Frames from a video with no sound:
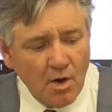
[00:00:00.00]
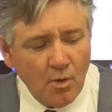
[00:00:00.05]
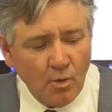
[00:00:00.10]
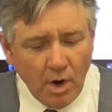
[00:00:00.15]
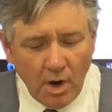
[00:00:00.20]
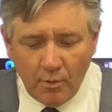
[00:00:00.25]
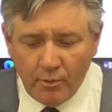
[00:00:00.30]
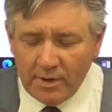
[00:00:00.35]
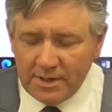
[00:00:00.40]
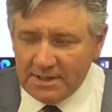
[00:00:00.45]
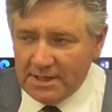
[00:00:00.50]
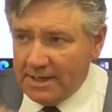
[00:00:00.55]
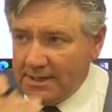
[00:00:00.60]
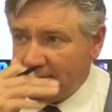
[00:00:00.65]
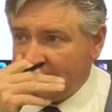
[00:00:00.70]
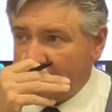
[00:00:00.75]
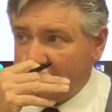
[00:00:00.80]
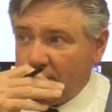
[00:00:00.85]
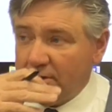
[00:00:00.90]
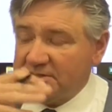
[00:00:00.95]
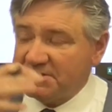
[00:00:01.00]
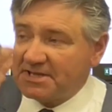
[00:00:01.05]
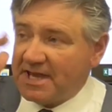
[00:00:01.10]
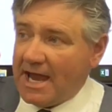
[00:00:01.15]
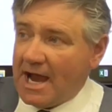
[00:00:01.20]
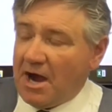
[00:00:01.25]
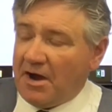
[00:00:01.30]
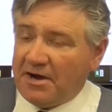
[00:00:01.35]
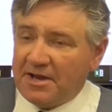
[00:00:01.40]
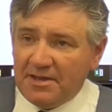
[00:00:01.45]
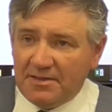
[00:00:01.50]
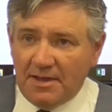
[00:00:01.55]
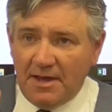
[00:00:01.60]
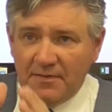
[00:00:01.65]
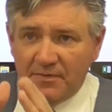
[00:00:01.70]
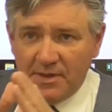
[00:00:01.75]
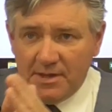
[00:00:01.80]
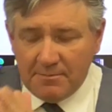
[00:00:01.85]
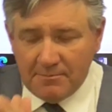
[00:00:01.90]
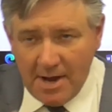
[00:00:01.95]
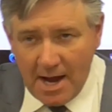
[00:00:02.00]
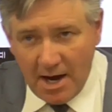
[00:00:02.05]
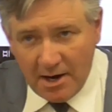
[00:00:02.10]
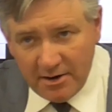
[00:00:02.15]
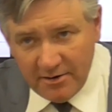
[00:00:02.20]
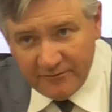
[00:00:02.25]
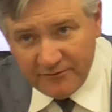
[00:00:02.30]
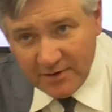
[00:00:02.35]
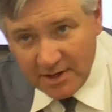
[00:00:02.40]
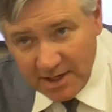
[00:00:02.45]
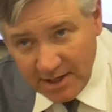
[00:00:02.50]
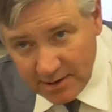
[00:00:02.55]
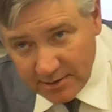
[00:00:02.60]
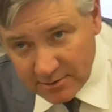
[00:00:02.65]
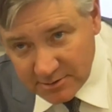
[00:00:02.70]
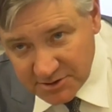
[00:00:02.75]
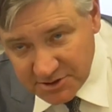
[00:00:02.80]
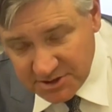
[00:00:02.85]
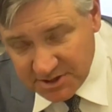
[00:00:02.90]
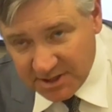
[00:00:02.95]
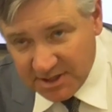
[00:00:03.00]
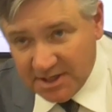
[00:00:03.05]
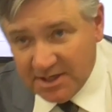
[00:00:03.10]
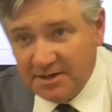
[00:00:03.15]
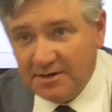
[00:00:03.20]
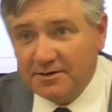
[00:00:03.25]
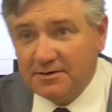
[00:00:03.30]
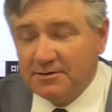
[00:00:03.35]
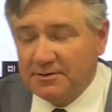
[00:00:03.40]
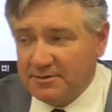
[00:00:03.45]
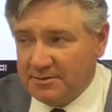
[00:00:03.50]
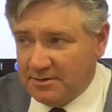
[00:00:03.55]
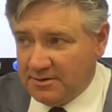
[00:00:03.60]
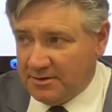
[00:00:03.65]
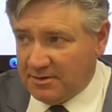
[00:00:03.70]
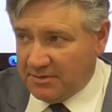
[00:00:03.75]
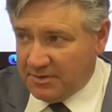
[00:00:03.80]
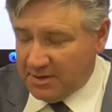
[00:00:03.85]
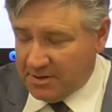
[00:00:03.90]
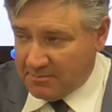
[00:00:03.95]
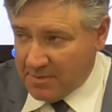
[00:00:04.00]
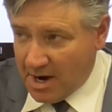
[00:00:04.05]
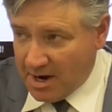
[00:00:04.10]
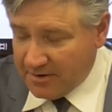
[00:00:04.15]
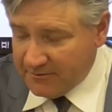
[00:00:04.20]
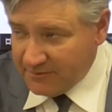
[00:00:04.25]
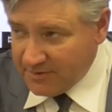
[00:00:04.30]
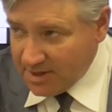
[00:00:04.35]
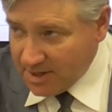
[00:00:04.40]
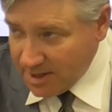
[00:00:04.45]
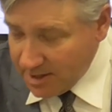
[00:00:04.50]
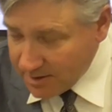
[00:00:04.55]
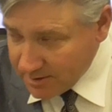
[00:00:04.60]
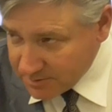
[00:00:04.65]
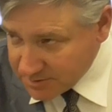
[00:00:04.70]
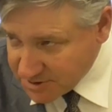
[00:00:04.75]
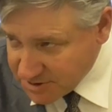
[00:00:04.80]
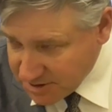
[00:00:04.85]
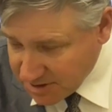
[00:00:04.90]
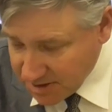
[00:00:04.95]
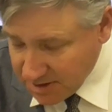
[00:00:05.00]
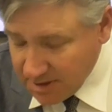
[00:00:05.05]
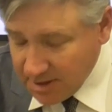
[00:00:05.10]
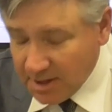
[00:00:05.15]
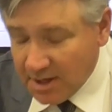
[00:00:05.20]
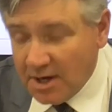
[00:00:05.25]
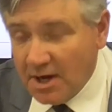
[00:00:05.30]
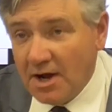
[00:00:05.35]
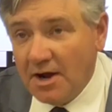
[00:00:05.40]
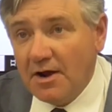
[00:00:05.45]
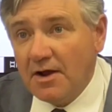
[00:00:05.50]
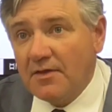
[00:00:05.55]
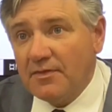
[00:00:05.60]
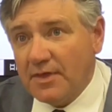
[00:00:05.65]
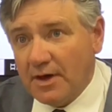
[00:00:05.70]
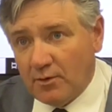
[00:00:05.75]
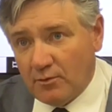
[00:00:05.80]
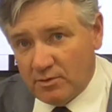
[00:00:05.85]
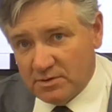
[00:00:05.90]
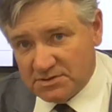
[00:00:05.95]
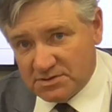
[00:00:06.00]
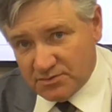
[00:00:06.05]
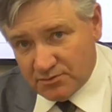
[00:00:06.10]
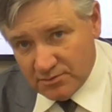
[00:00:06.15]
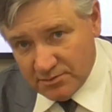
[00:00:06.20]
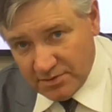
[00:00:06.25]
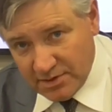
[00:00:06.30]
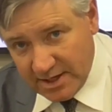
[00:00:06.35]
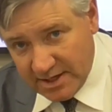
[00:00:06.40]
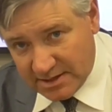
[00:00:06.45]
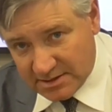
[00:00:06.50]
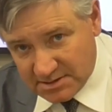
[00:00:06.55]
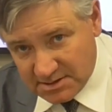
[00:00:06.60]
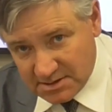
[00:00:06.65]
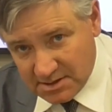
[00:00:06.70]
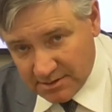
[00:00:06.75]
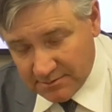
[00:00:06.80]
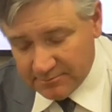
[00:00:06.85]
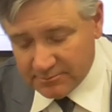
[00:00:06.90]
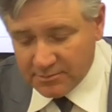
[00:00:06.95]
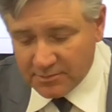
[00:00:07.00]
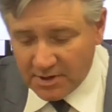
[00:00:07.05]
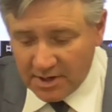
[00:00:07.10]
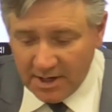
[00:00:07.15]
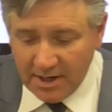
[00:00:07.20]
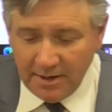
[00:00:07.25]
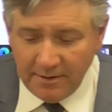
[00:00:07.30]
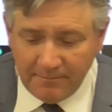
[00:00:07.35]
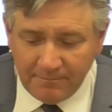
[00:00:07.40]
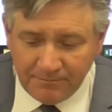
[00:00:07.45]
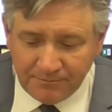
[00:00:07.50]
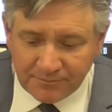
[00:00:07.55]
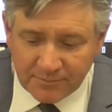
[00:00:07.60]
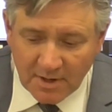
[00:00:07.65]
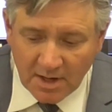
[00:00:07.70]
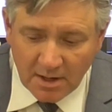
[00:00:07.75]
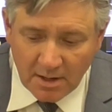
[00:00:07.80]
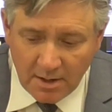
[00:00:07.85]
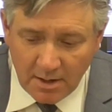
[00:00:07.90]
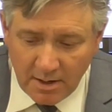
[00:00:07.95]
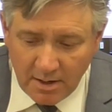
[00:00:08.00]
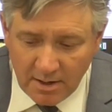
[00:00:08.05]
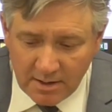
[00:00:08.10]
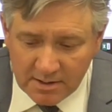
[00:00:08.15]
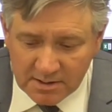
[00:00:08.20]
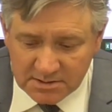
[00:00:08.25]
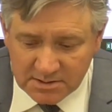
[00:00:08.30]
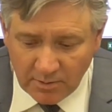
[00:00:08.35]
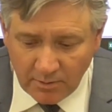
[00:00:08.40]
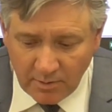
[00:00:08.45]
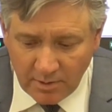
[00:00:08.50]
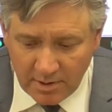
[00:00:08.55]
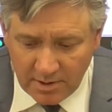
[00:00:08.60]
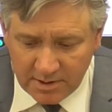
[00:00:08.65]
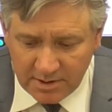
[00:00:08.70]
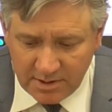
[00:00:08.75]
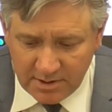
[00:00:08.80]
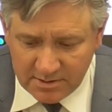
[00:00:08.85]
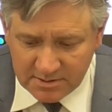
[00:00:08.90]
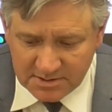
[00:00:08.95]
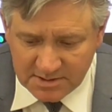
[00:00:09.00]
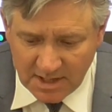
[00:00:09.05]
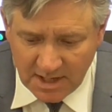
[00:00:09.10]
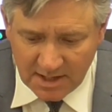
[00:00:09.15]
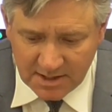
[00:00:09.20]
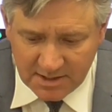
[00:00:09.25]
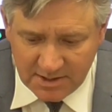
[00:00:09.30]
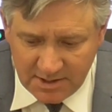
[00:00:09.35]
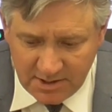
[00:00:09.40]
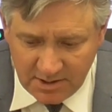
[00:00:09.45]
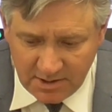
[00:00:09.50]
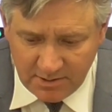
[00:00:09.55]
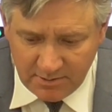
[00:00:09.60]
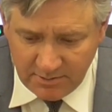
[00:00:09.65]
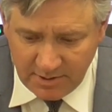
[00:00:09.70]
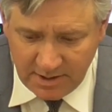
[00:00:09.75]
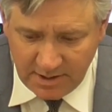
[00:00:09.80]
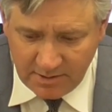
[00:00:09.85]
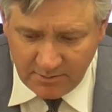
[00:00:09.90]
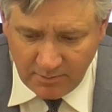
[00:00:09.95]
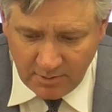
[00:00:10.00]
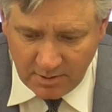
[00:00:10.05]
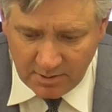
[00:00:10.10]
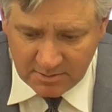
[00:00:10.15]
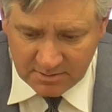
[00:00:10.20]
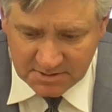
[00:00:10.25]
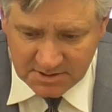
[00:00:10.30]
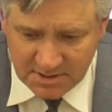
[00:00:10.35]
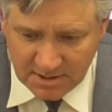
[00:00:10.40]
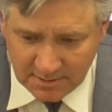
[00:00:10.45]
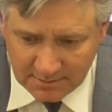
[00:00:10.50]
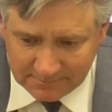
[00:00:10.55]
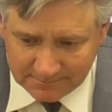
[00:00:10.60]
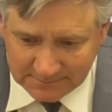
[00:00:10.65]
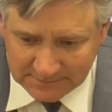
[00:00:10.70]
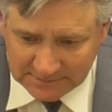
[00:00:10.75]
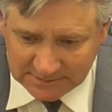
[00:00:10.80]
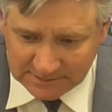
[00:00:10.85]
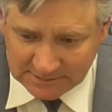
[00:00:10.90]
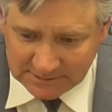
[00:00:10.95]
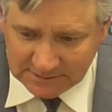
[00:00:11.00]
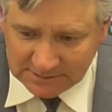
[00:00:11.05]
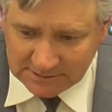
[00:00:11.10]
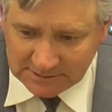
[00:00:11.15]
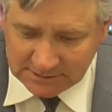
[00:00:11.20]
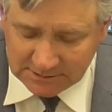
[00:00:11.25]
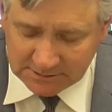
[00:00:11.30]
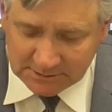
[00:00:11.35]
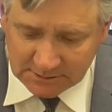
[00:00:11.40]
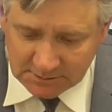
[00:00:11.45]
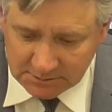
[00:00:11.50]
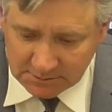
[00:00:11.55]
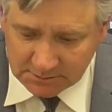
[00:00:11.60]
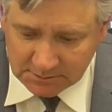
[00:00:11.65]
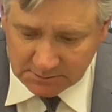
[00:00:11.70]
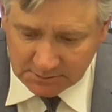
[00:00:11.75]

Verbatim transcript: What we need to do is calculate the amount of energy, the amount of energy that was released, okay? So we're going to use that Q equals, uh,